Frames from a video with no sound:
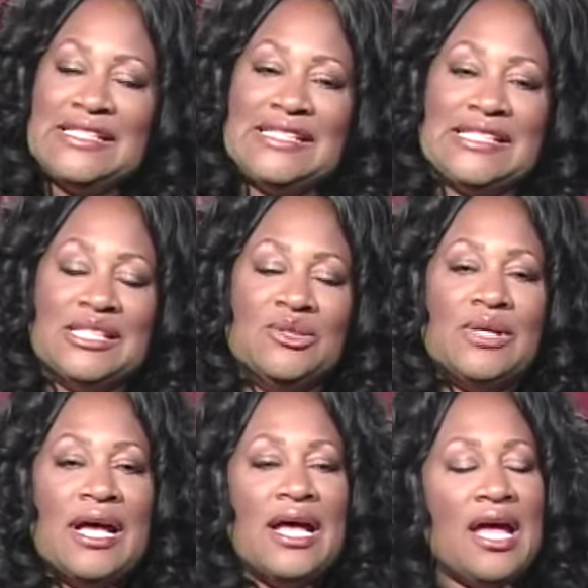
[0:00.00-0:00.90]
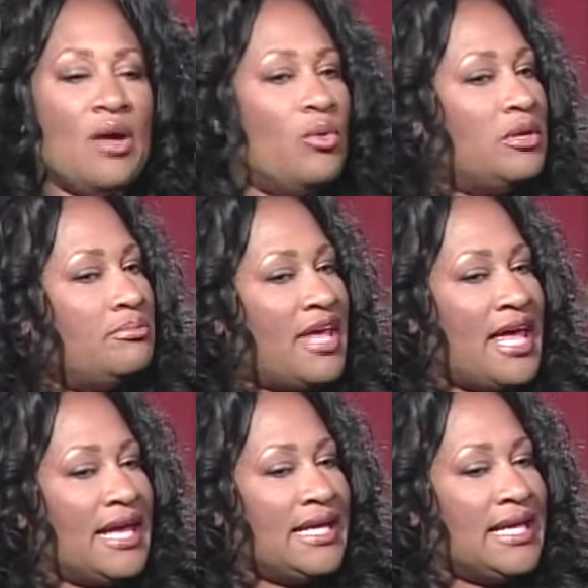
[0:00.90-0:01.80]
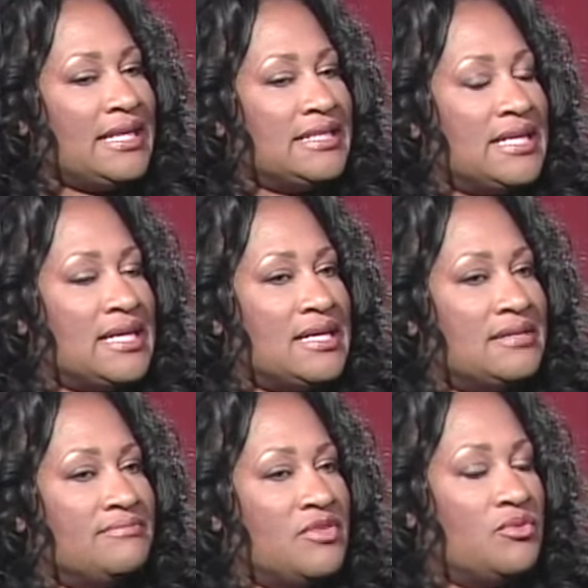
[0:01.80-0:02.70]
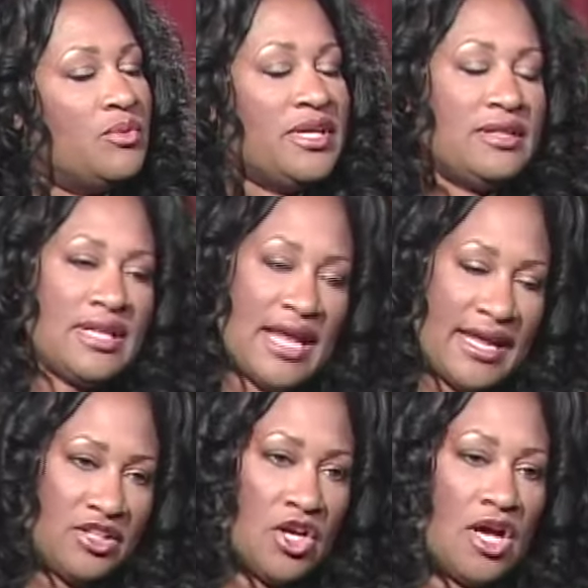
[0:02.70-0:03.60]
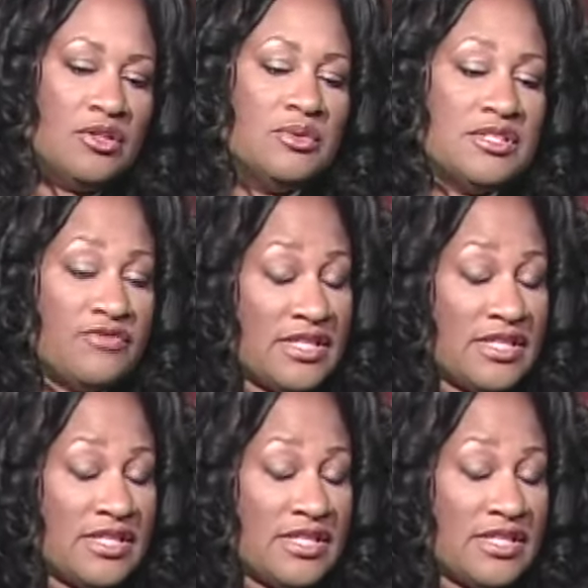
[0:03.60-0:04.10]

So I, uh, I, went back, and uh, the week that I had gone, there was a